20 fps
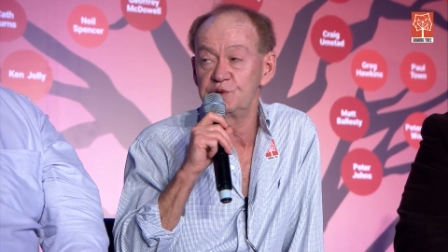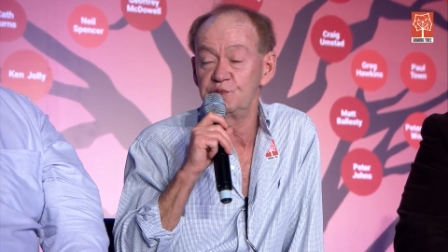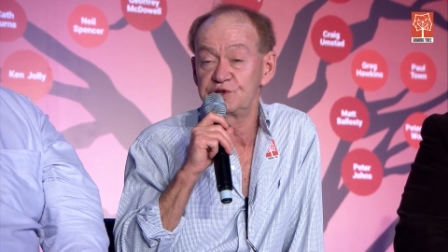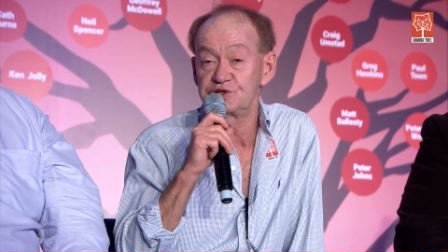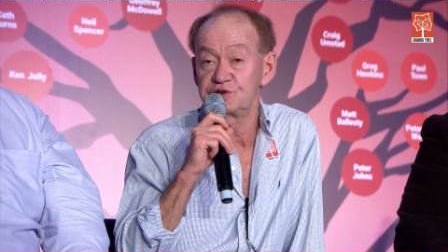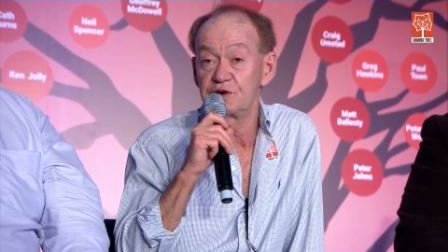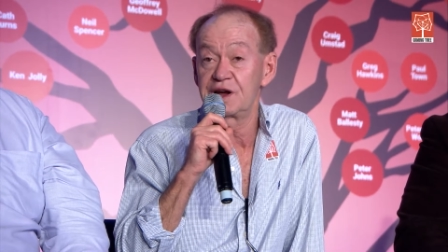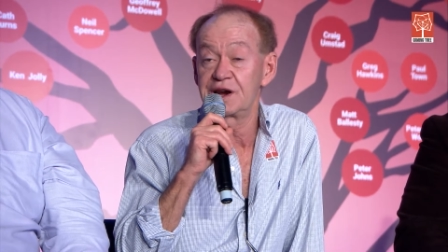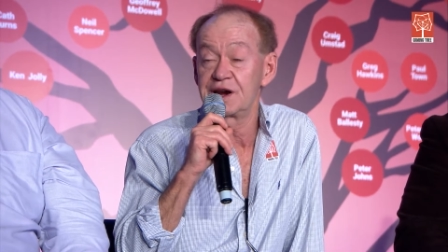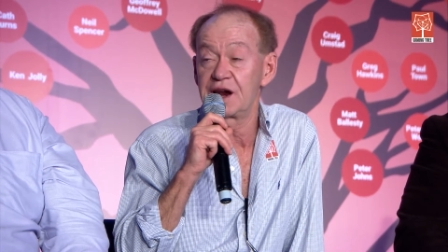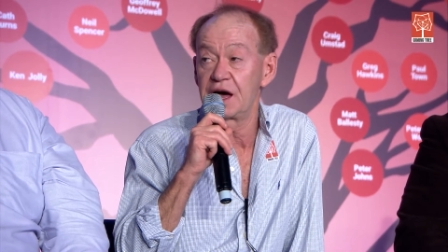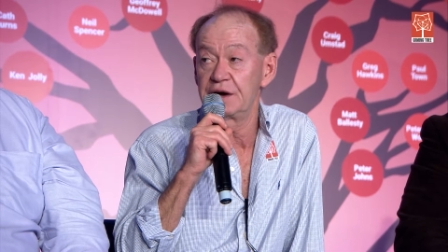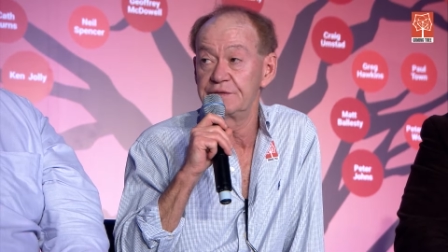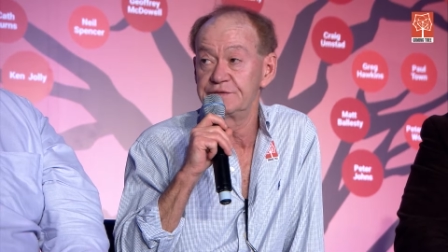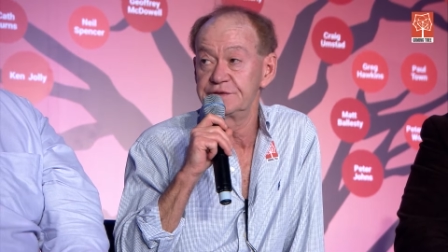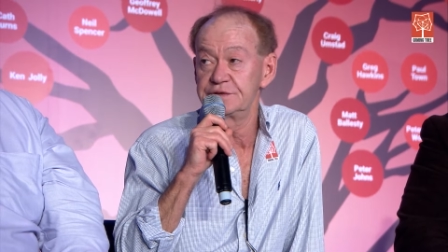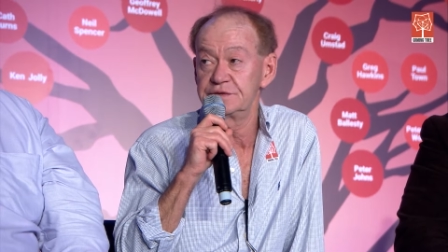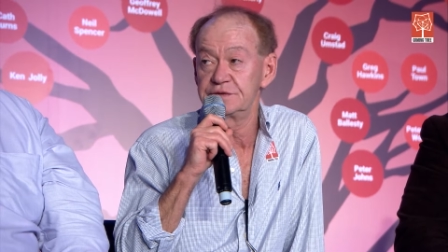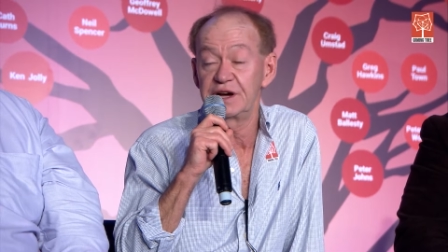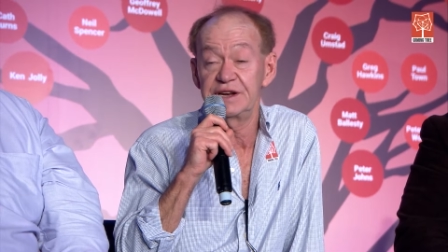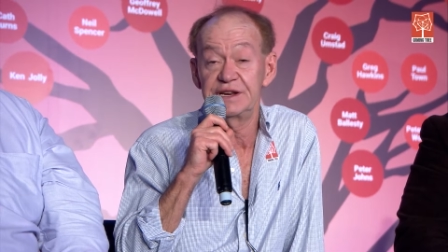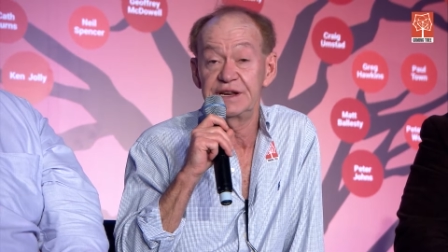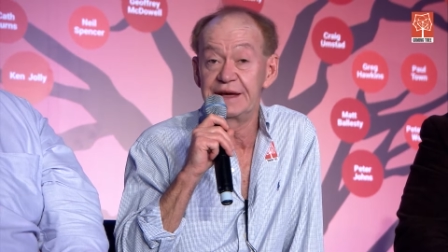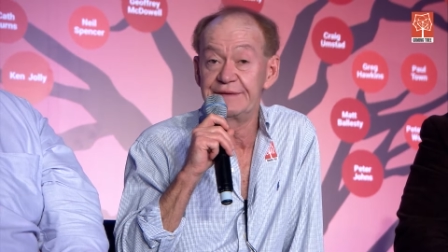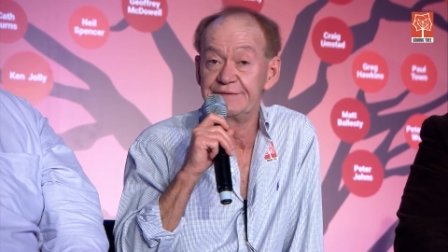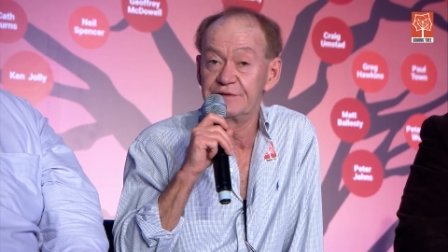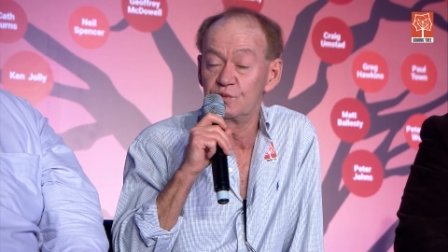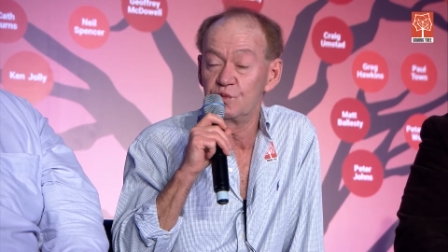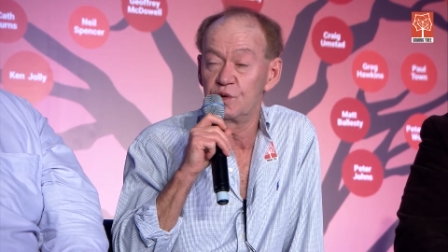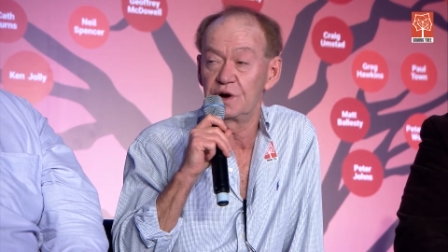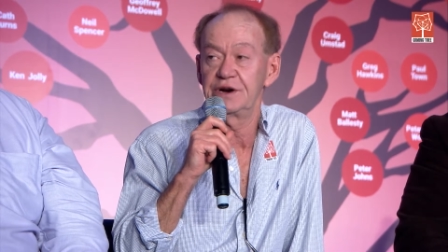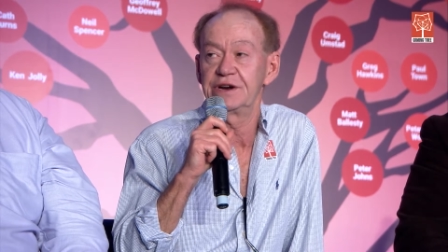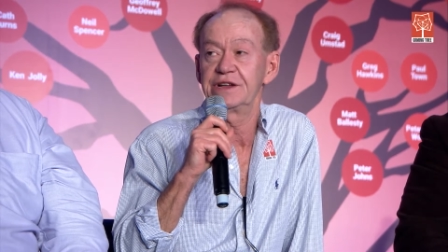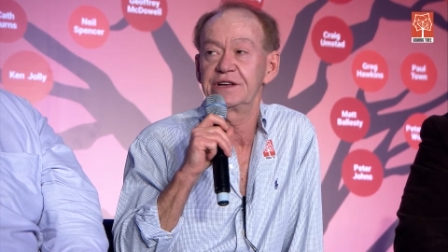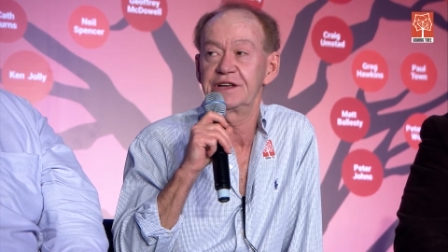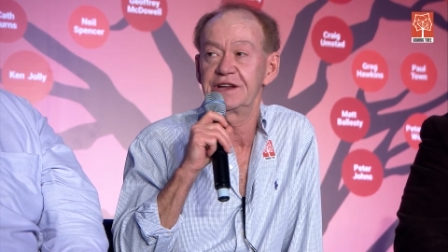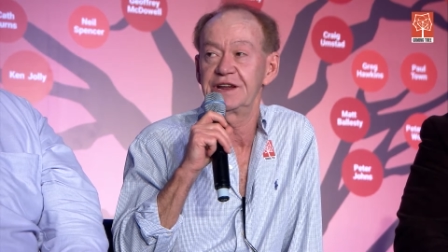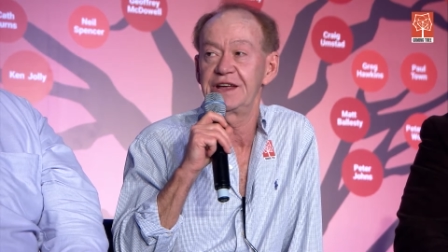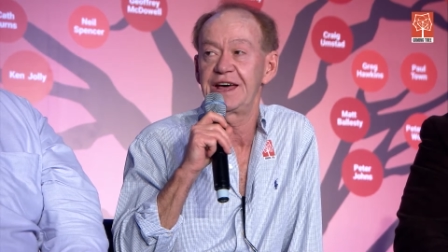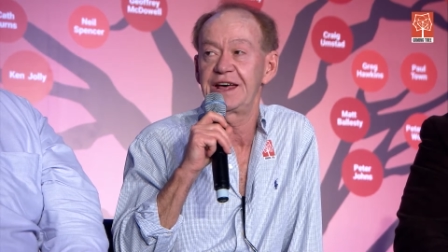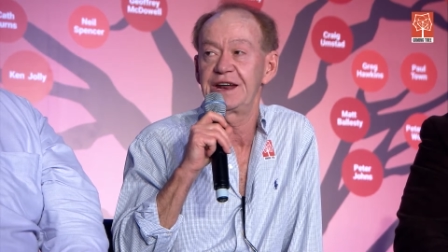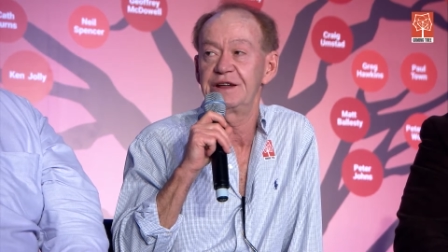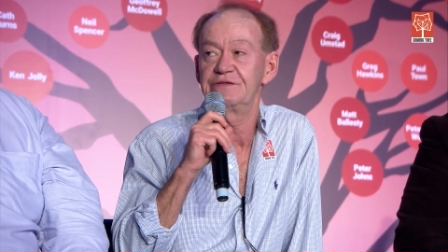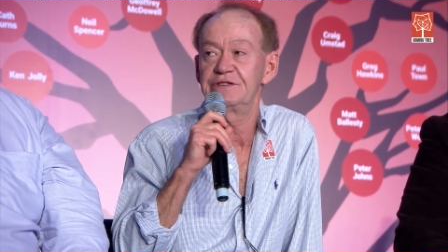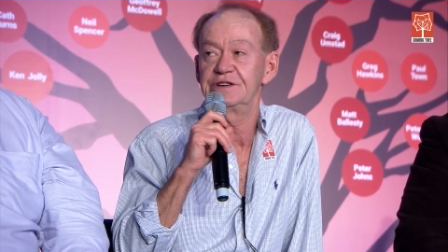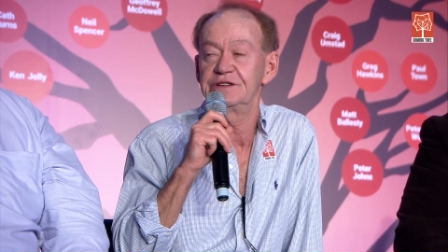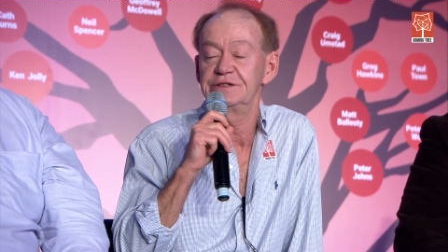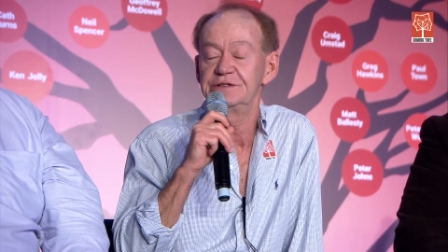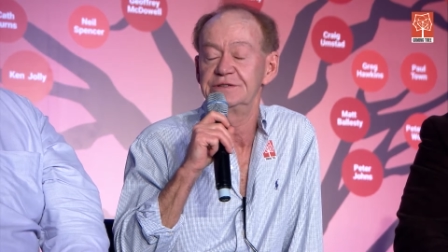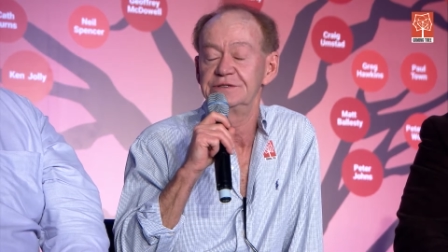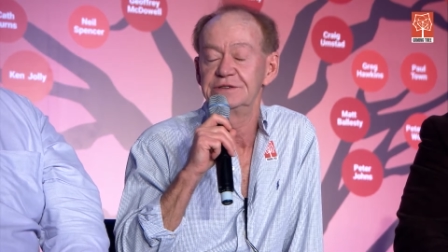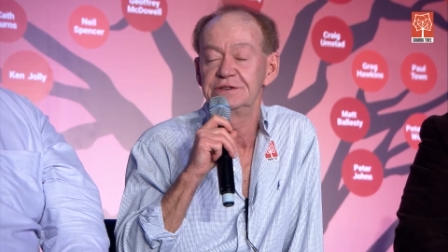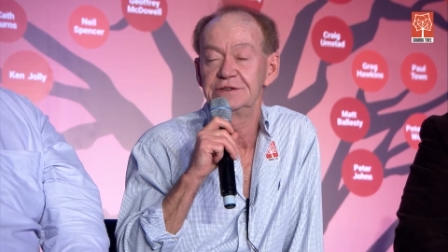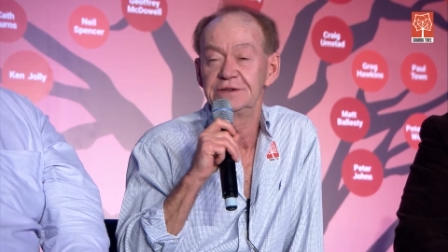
which I loved. I never wanted to get out of it,